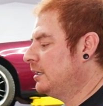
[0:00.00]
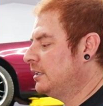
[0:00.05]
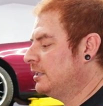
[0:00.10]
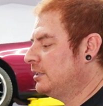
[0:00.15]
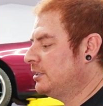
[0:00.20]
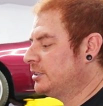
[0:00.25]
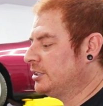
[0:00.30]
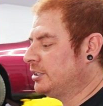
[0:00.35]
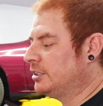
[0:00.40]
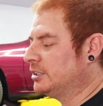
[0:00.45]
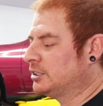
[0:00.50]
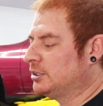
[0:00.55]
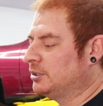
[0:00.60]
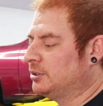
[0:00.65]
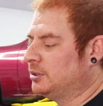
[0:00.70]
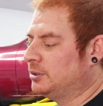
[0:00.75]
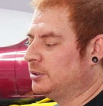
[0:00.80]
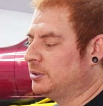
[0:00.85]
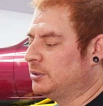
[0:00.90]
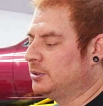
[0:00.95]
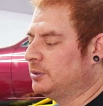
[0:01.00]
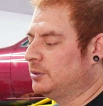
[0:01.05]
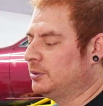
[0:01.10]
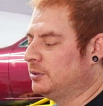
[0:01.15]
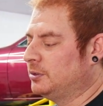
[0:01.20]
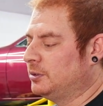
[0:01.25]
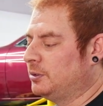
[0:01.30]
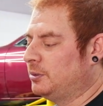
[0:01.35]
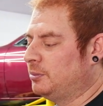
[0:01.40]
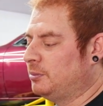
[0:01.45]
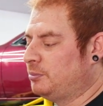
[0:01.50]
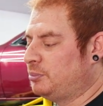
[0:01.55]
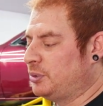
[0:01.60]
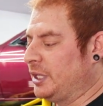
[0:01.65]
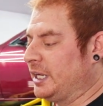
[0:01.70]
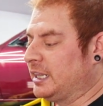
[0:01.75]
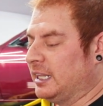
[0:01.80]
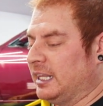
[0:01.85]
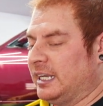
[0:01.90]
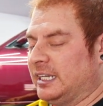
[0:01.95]
there's also
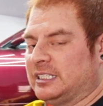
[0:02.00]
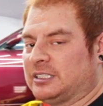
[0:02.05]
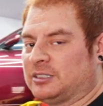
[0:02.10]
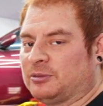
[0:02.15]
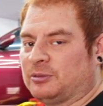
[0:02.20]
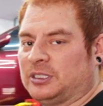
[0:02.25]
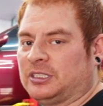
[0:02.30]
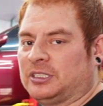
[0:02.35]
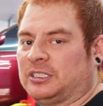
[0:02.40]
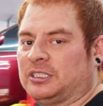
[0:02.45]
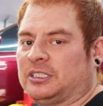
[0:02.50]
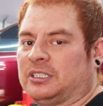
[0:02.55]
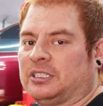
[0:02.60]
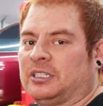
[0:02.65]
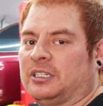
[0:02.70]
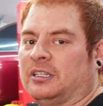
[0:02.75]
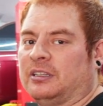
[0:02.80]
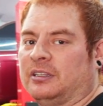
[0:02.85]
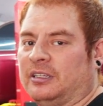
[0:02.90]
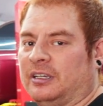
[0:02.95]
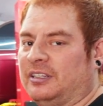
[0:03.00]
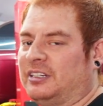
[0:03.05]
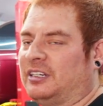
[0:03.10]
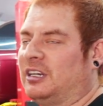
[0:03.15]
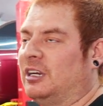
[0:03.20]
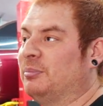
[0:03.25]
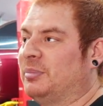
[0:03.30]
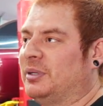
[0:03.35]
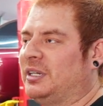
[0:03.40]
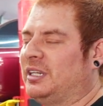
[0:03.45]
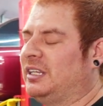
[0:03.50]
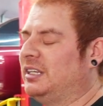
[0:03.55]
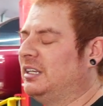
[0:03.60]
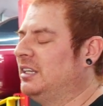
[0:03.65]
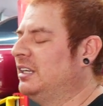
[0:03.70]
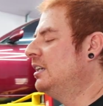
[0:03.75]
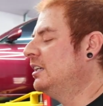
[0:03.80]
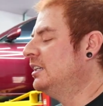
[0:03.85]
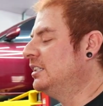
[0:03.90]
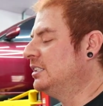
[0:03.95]
brake lines, which the other company
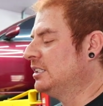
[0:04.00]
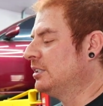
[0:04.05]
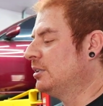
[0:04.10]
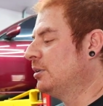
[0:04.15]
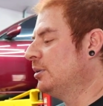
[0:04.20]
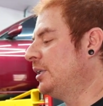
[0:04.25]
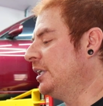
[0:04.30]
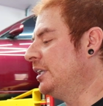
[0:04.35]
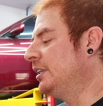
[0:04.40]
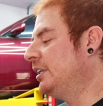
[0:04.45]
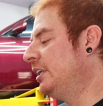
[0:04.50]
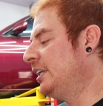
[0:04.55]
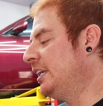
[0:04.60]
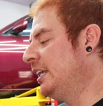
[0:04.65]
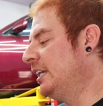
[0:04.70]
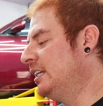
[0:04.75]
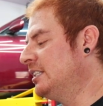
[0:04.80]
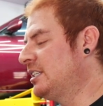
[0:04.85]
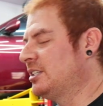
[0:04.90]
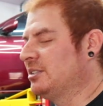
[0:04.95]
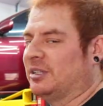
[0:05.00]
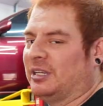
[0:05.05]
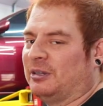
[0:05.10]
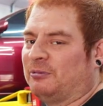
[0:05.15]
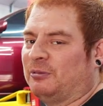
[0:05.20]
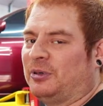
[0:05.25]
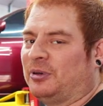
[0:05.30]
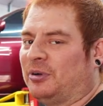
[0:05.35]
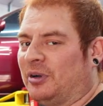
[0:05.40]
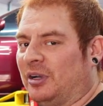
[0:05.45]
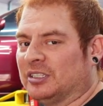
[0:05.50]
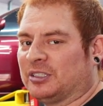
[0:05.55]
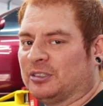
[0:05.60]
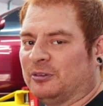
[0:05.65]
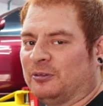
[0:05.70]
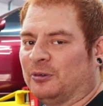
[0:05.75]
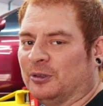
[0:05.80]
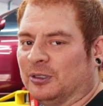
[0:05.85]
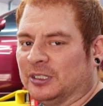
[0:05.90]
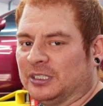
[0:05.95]
is including in their kit. So then we were also
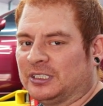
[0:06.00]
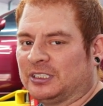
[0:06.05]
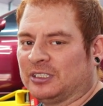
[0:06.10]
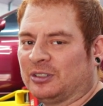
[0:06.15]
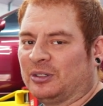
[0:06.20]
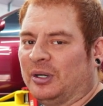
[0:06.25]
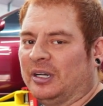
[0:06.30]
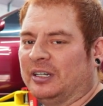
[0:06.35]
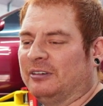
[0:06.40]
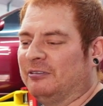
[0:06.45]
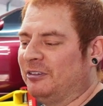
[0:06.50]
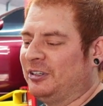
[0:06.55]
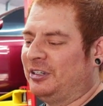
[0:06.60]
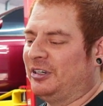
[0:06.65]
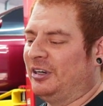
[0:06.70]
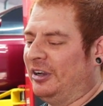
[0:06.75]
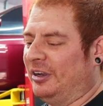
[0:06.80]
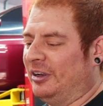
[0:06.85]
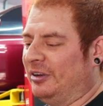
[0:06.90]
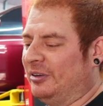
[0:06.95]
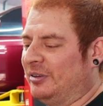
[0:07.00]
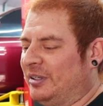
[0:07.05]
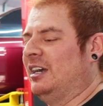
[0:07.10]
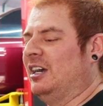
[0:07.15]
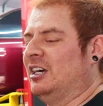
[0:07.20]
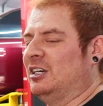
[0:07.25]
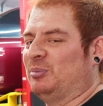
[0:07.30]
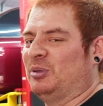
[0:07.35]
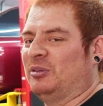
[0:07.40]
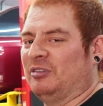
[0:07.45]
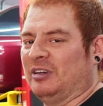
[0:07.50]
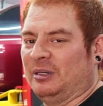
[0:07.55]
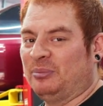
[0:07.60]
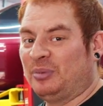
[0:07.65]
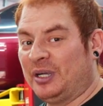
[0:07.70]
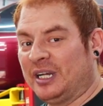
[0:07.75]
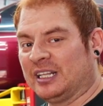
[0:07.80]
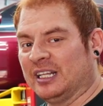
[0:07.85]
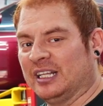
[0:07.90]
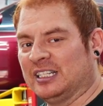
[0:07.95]
forced to go out and figure out how to provide
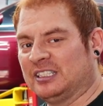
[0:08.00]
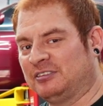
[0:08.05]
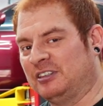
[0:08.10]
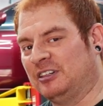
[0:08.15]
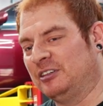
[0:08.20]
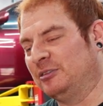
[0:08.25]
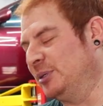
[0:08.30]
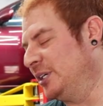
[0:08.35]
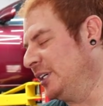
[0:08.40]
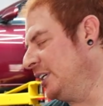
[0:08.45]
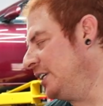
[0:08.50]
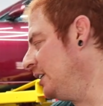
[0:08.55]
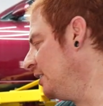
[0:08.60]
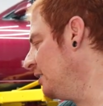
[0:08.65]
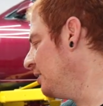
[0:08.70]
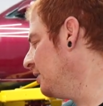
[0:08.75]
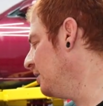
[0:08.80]
brake lines for everybody,